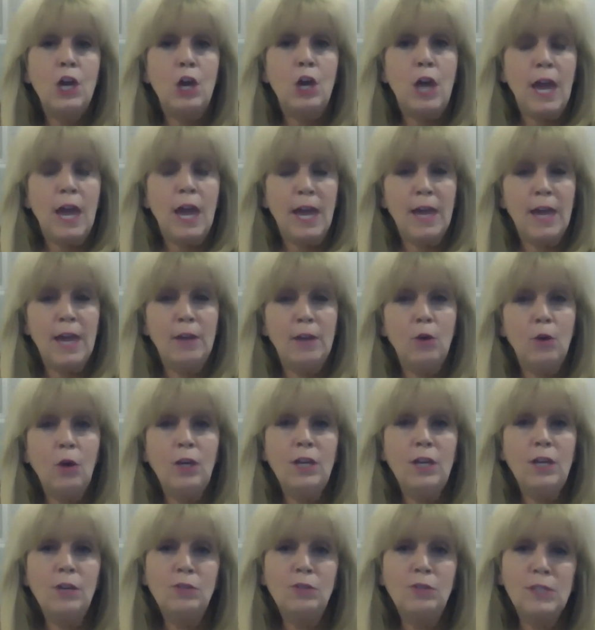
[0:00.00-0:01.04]
And,
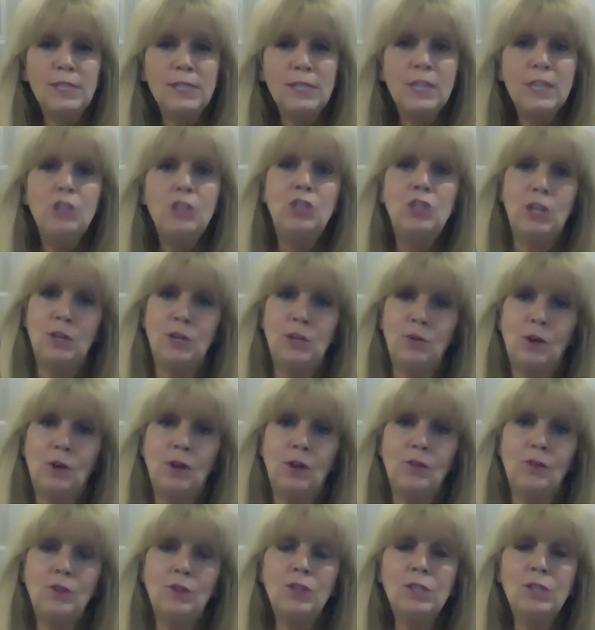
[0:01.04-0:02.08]
you know, just in
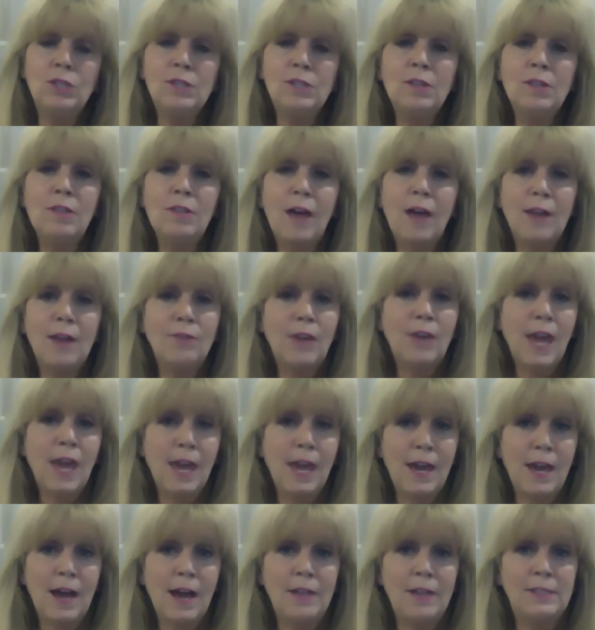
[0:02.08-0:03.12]
general, there's just a lot of
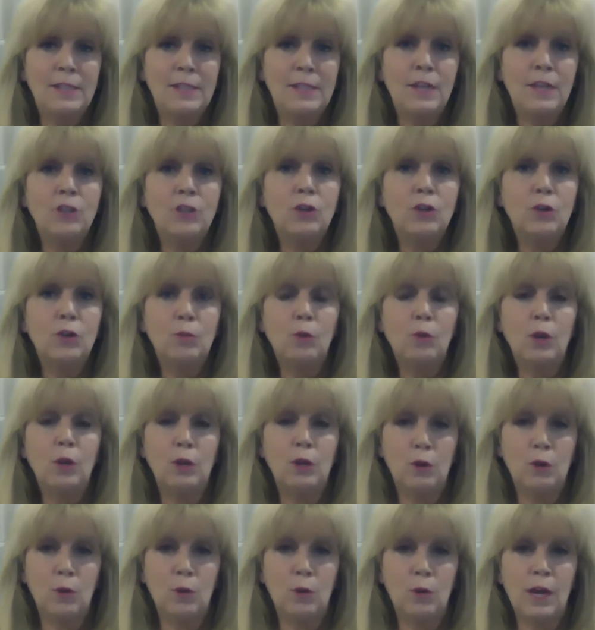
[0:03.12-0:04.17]
chaos and
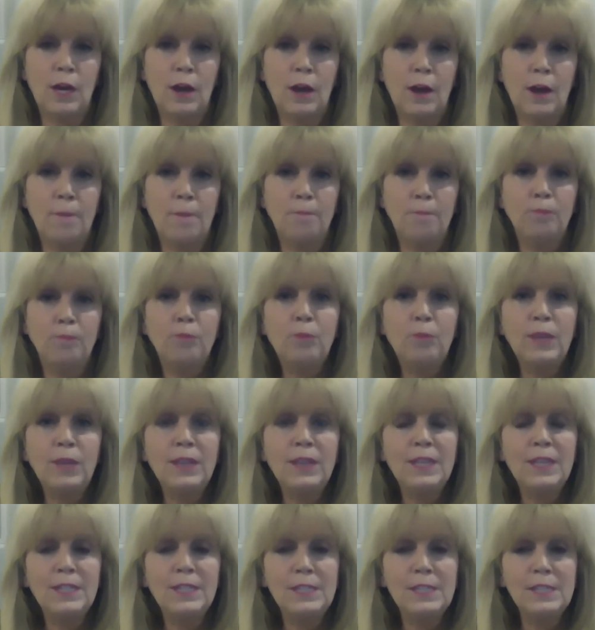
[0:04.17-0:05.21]
turmoil going on.
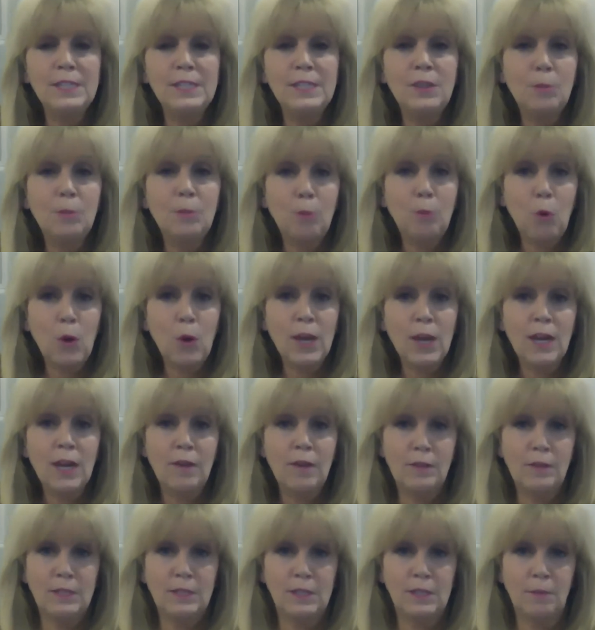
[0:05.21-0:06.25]
But this isn't the point
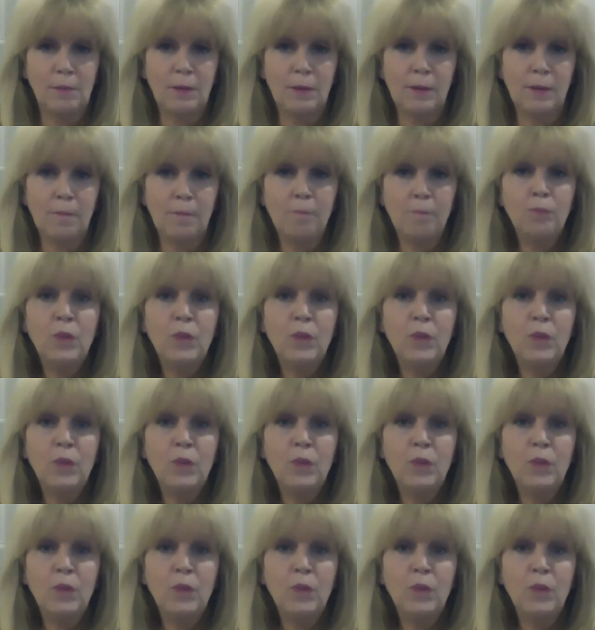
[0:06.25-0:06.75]
of the summit.